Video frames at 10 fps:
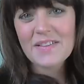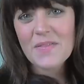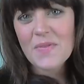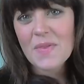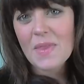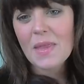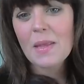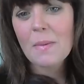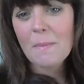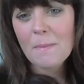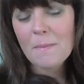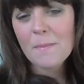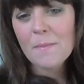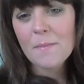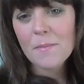
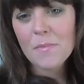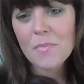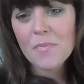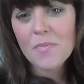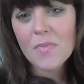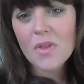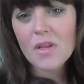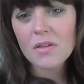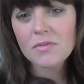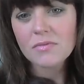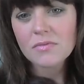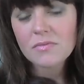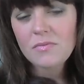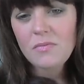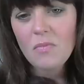
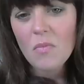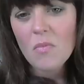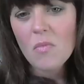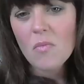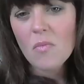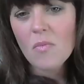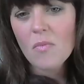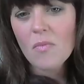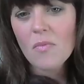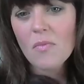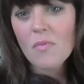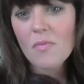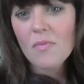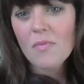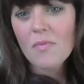
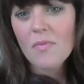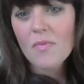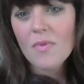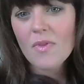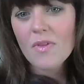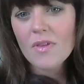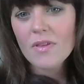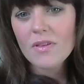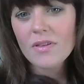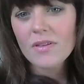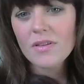The person shown says nothing.